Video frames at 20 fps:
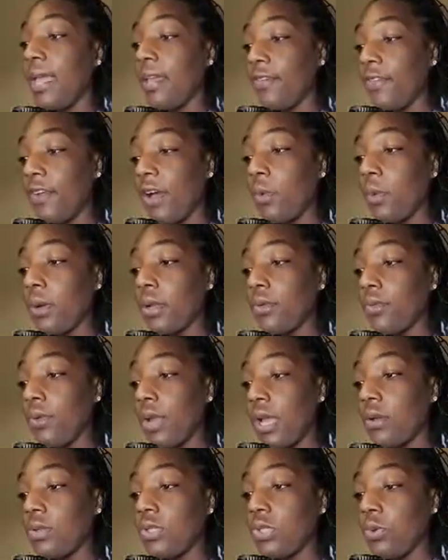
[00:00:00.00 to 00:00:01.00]
If I went
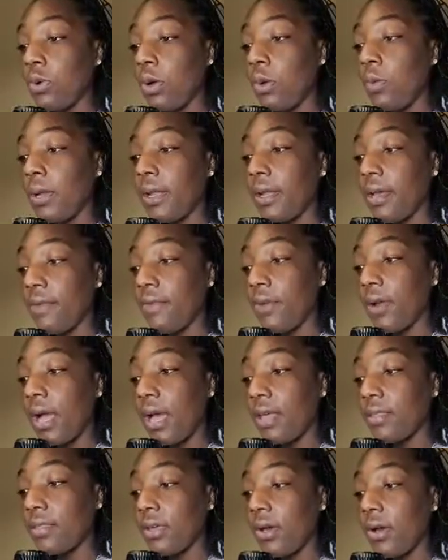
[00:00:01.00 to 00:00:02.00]
around doing whatever
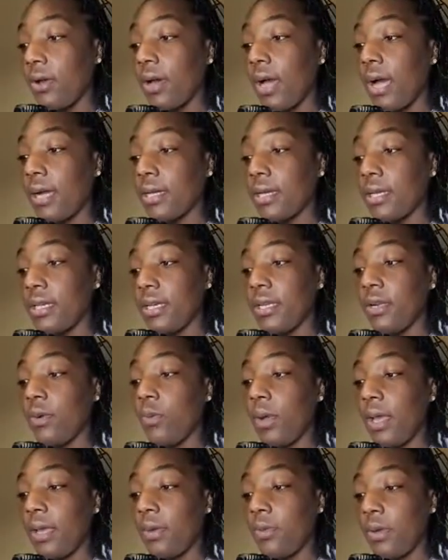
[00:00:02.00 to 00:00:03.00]
I thought I could get
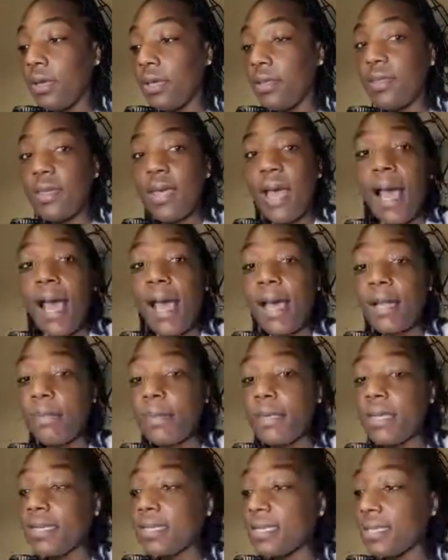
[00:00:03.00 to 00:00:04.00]
away with,
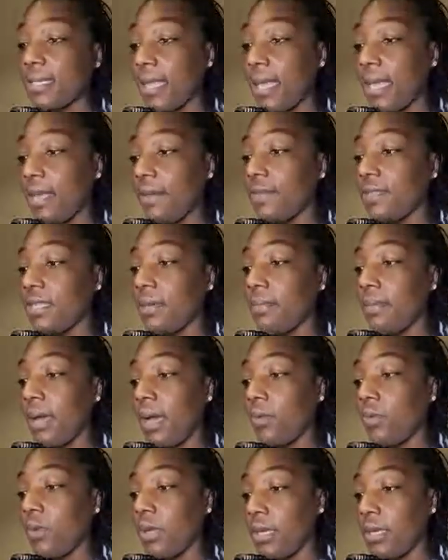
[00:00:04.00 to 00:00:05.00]
I'd be a slave to
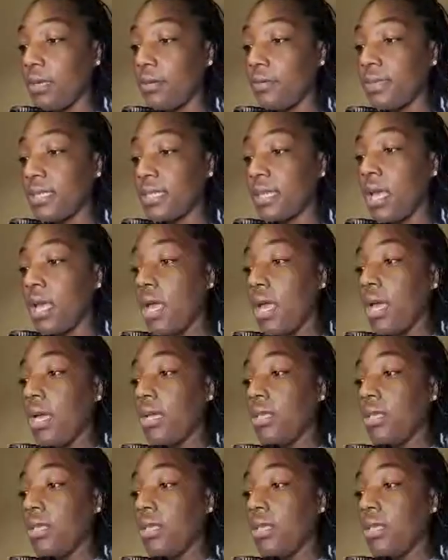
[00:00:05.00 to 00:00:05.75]
my whims.